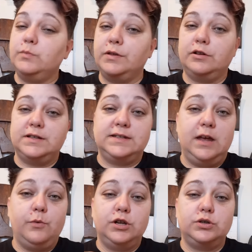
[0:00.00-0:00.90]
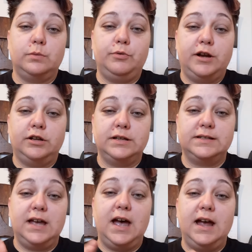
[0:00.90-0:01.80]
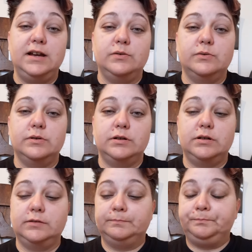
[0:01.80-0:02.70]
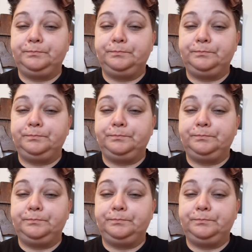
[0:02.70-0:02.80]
whether it's a sandwich or bread on the side or